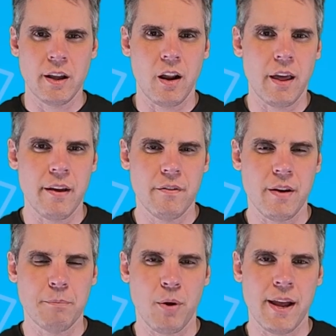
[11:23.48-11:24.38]
traditionally
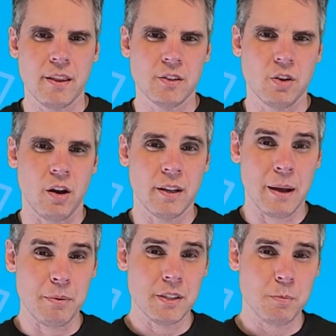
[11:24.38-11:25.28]
I'll have a brake
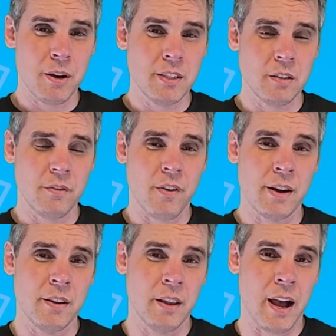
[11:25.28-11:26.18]
that's got a couple of
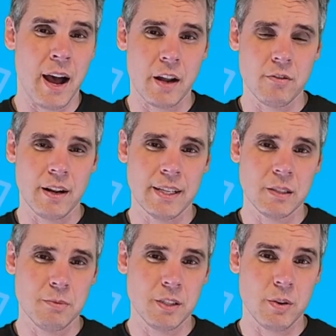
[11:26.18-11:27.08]
springs in front and then a
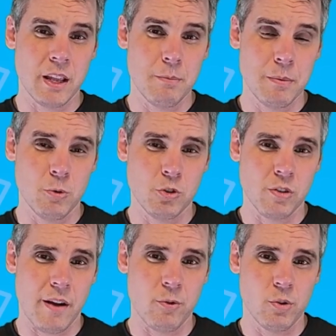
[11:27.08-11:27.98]
harder elastomer, so I get
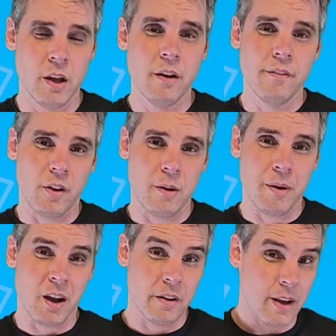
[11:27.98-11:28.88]
a bit more travel
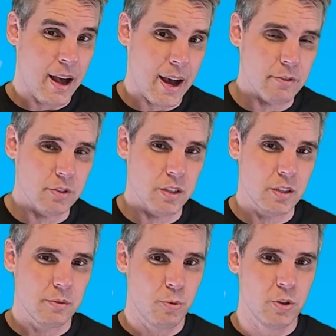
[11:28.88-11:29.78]
followed by kind of a
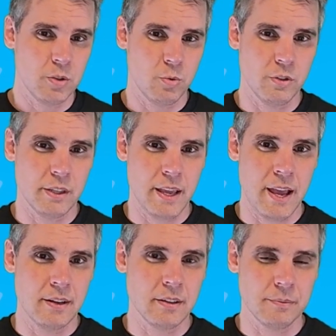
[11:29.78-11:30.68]
hard resistance point
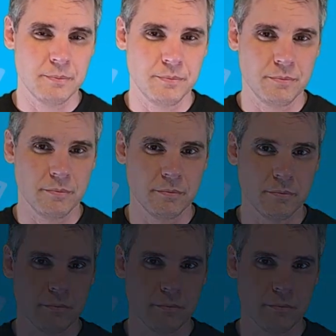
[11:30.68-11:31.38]
towards the end.